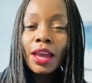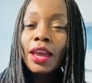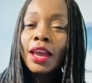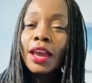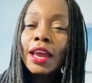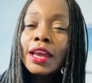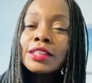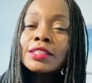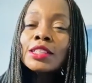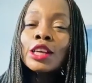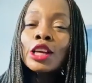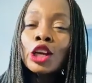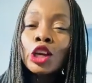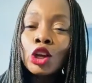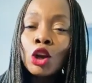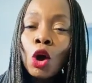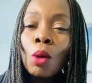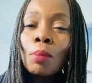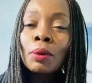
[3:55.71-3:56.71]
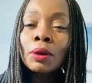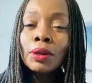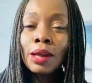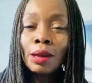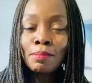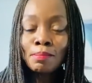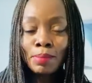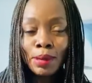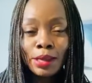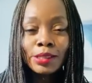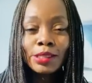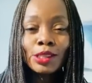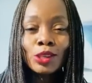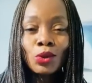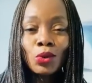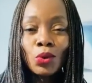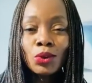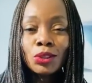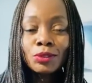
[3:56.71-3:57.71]
He's the global
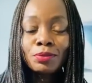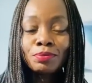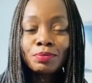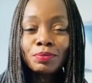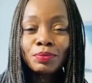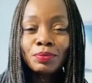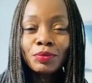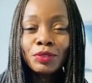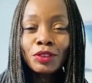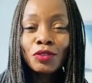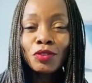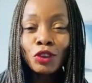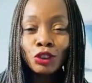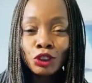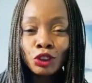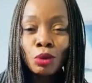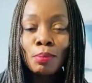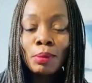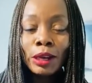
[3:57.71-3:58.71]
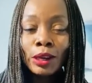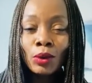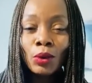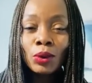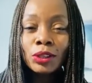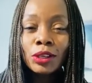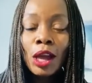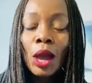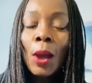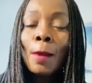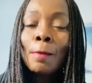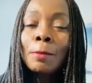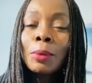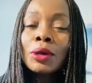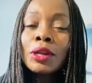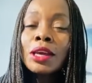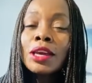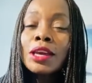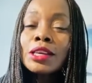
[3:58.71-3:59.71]
ambassador for Jo Malone,
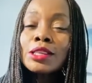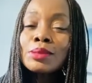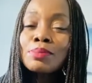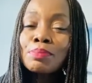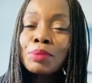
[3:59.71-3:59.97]
but his